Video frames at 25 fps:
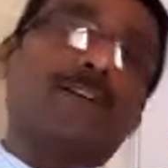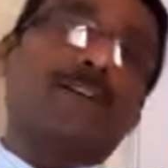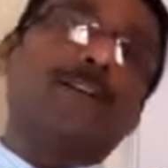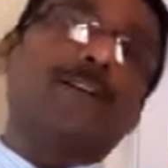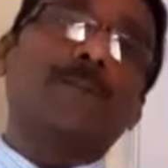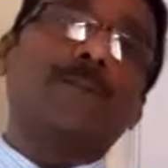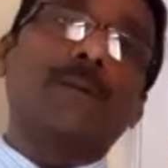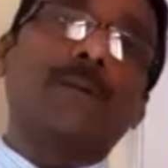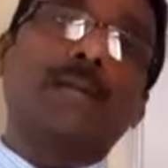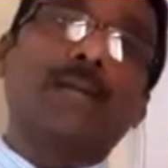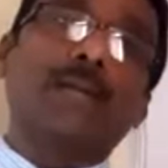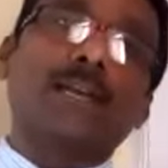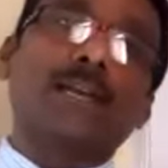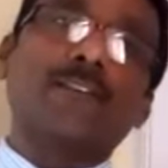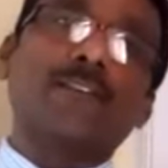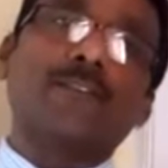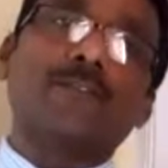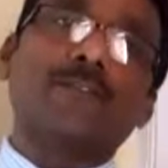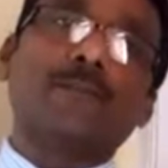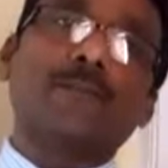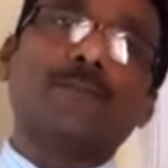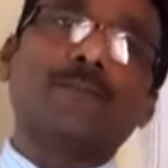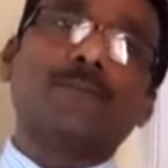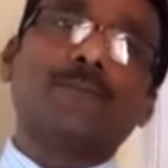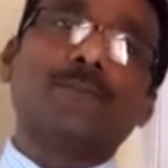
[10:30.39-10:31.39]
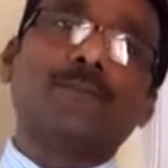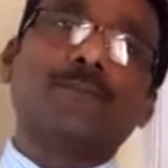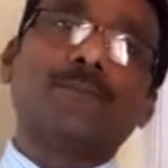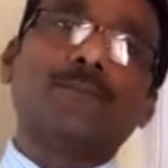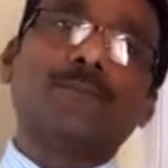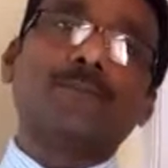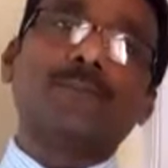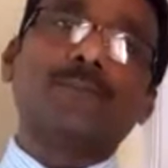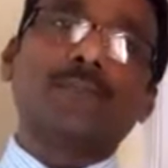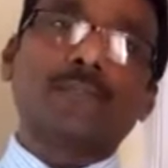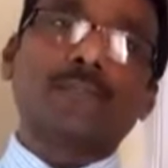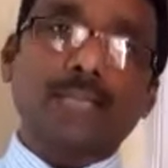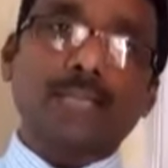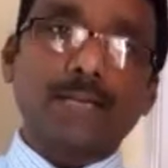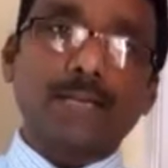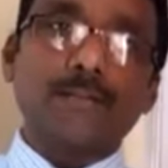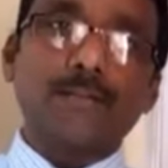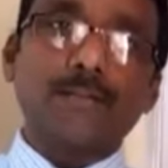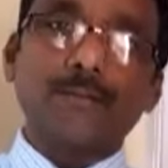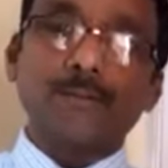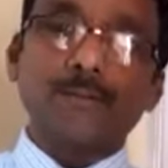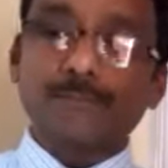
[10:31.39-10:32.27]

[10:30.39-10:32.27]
human life. Thank you.